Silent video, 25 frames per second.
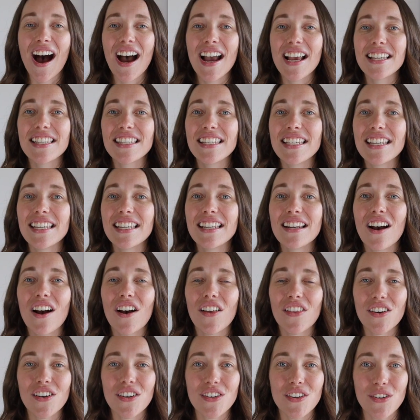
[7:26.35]
I've seen
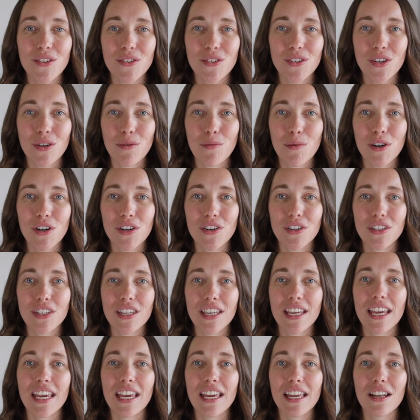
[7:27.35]
other
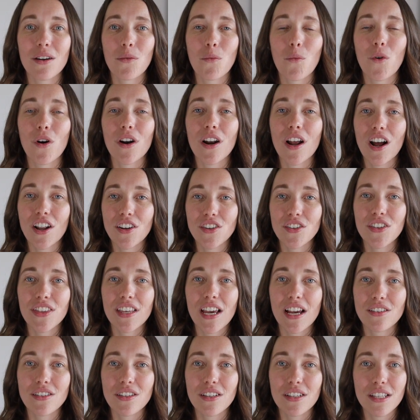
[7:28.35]
YouTubers hit
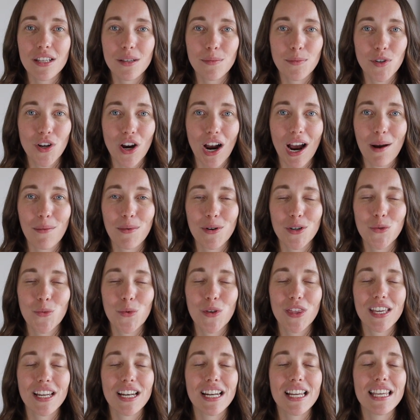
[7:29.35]
100,000 subscribers
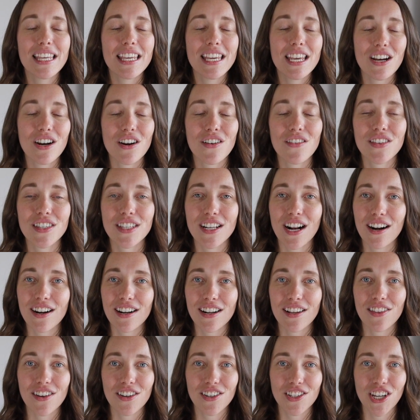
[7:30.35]
within a year of
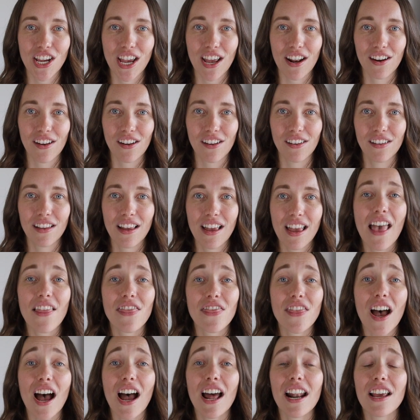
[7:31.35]
starting their channel and
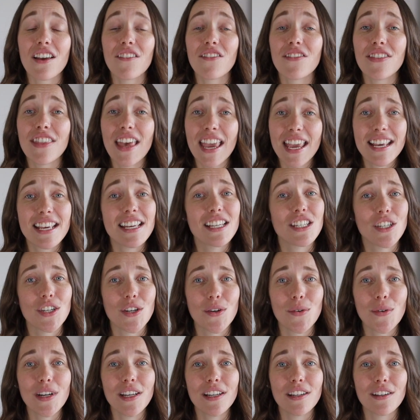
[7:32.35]
thought if they can
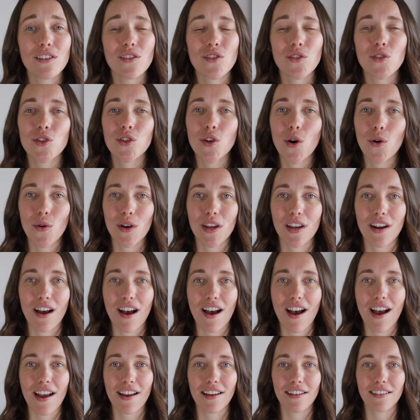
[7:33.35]
do it, so can
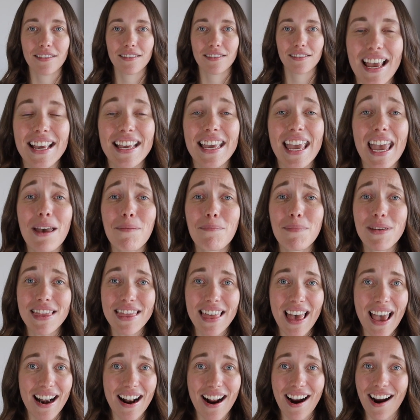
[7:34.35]
I. It can't be that